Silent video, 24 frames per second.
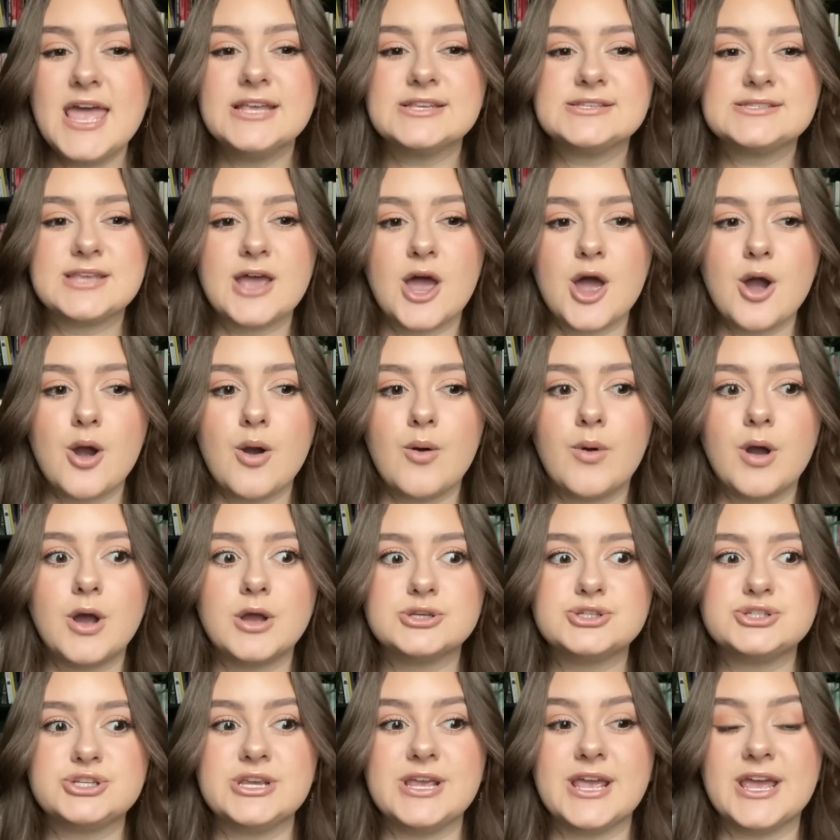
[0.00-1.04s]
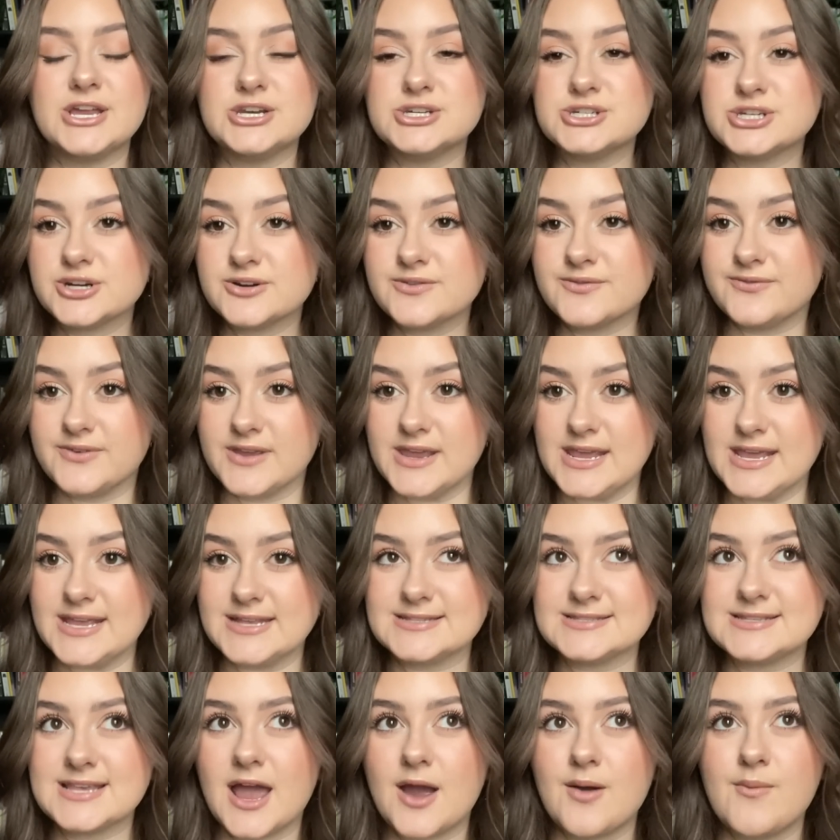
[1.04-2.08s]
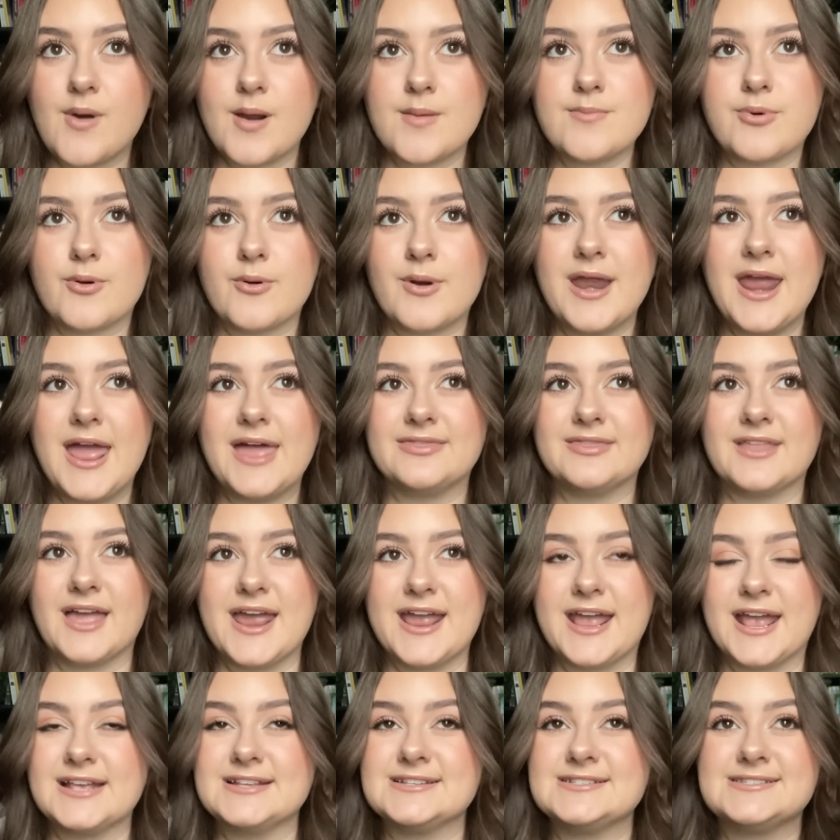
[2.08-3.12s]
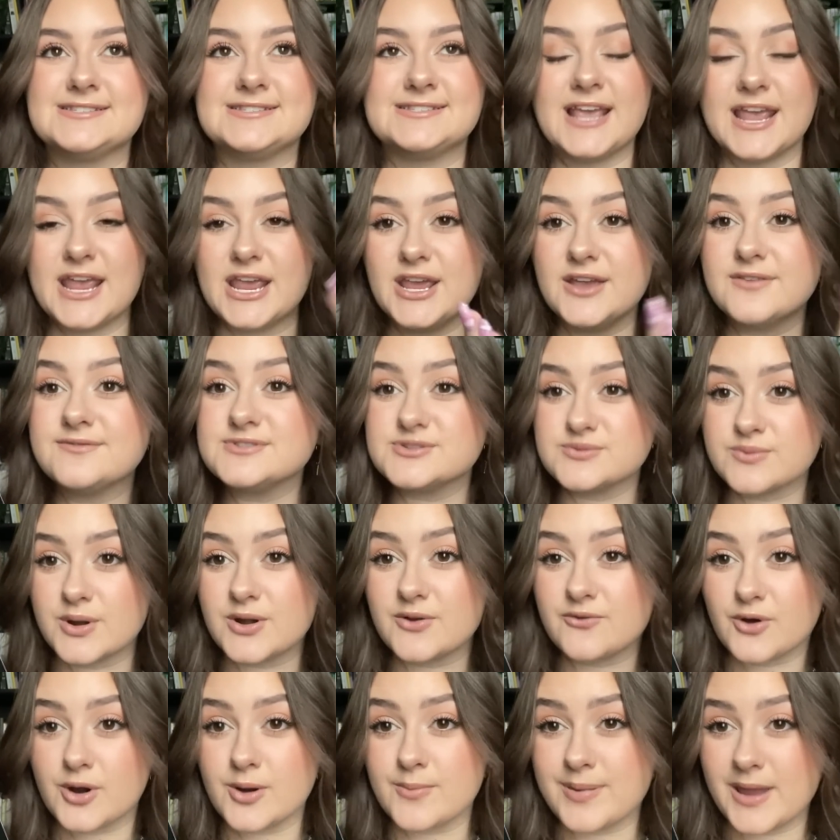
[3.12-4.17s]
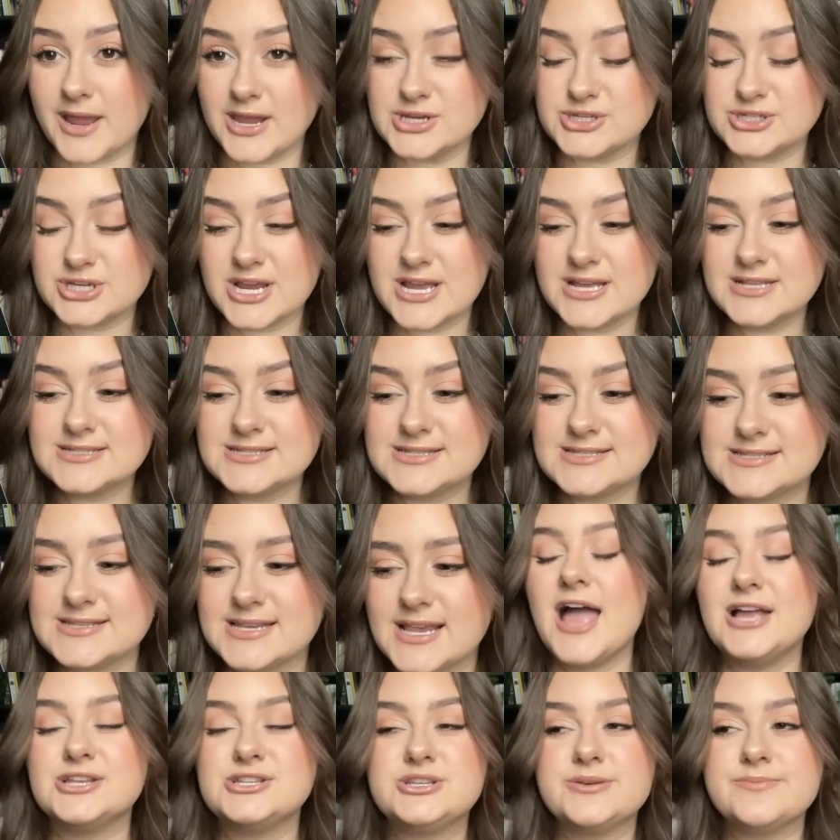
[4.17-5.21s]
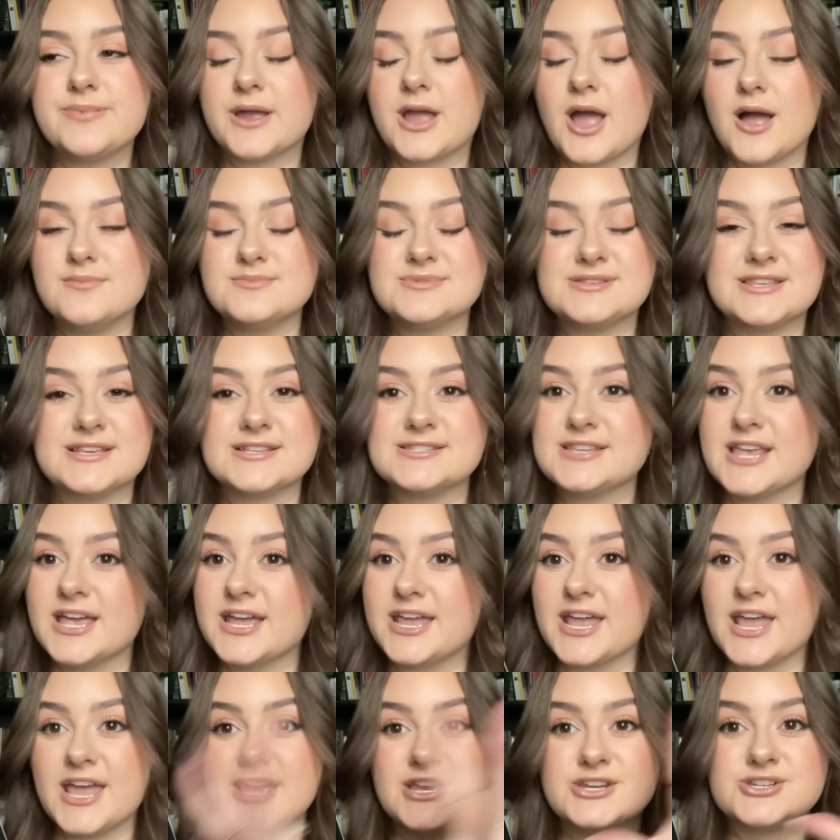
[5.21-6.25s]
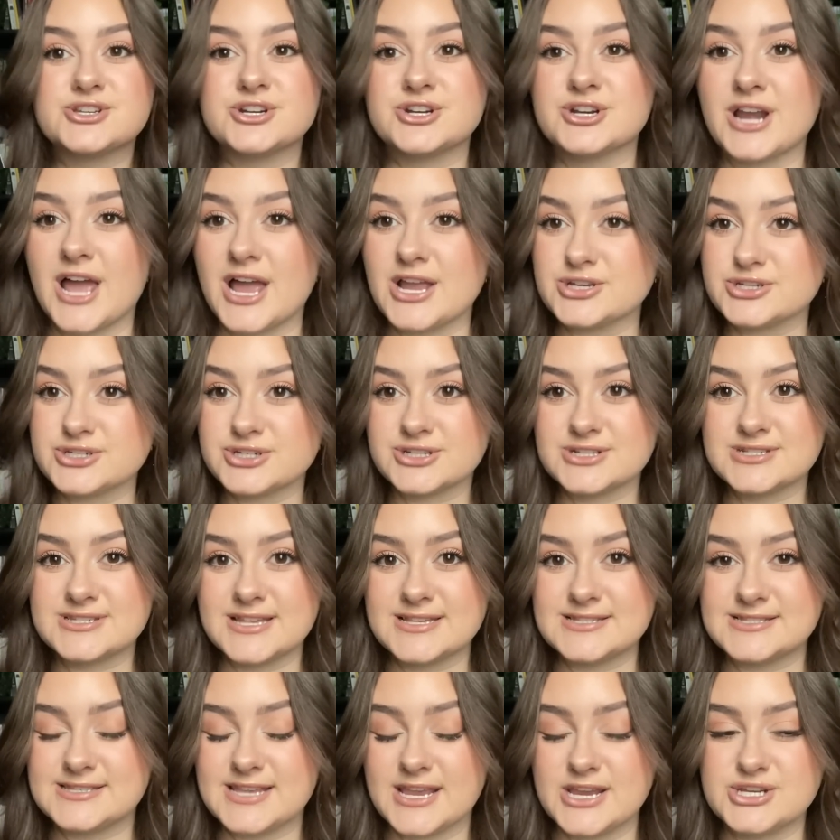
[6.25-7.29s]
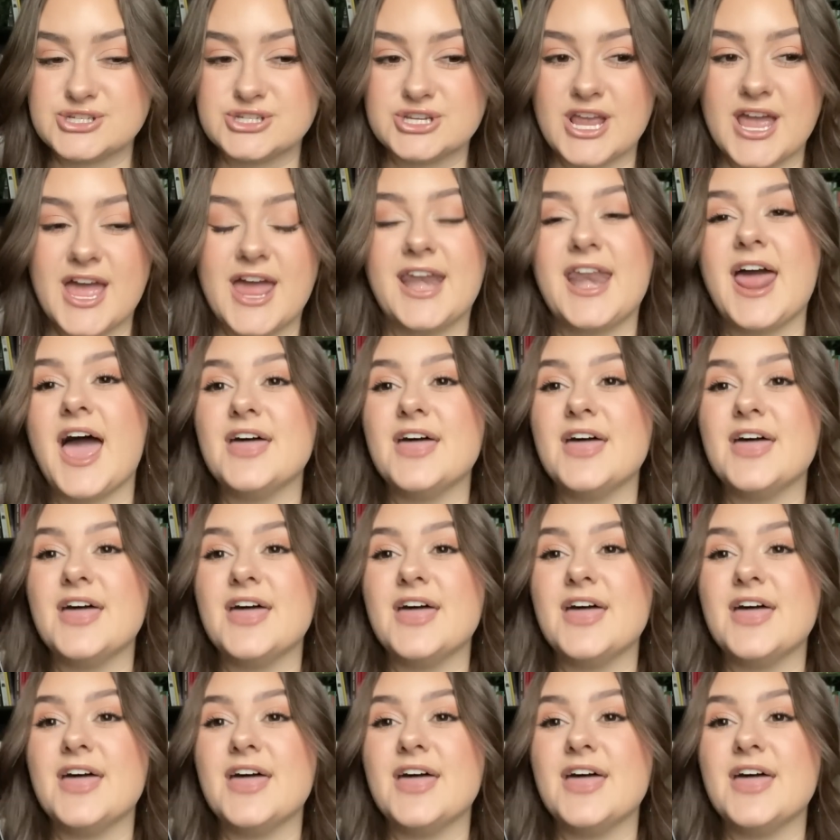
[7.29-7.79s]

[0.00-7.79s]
So she intervenes at one point and like saves one of her patients, and she becomes this like international sensation.